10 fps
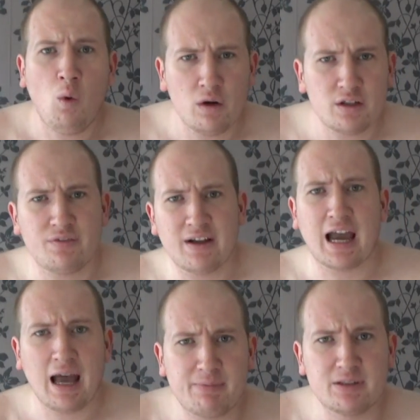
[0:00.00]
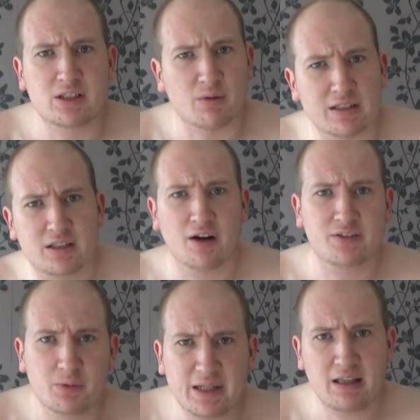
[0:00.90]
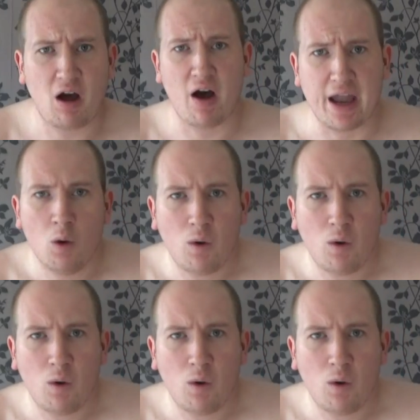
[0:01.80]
What do you think happens to us after we die?